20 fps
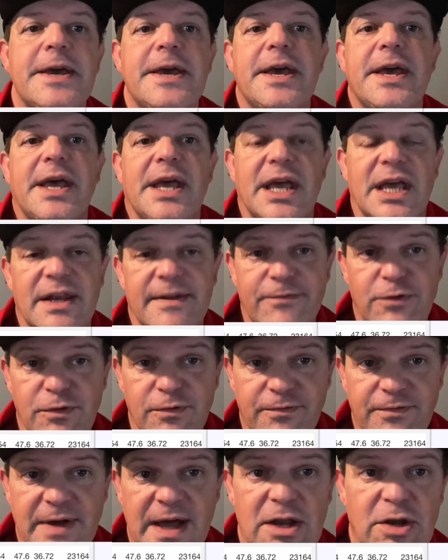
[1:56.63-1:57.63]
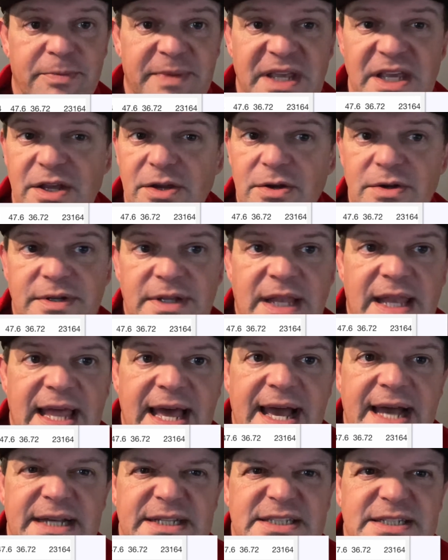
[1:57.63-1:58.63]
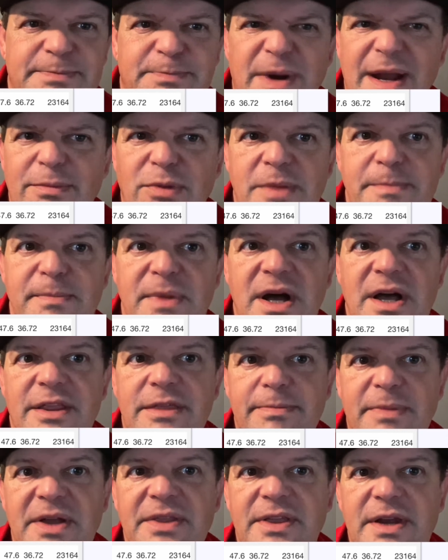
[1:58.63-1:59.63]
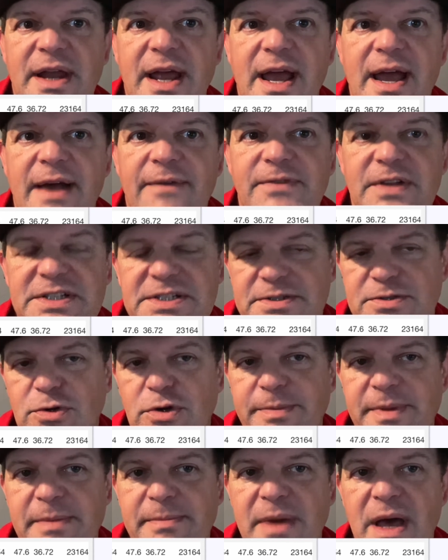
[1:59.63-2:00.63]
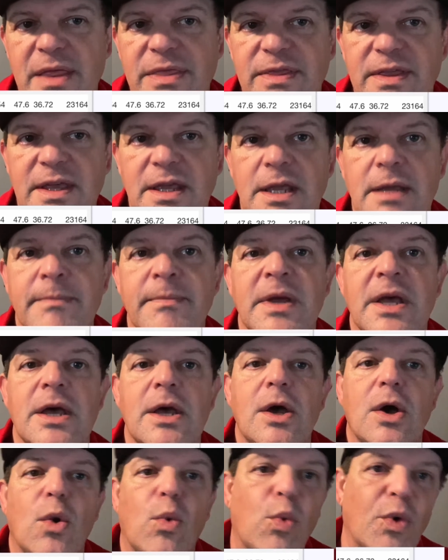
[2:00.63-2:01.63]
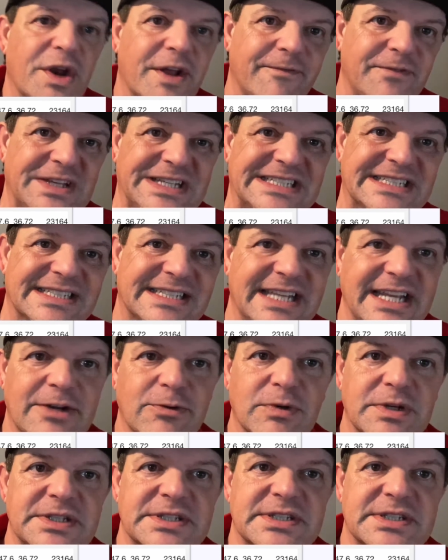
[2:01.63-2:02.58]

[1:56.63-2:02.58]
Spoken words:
And if you follow me here in the last probably month and a half, that's sort of been my theme. One of the secrets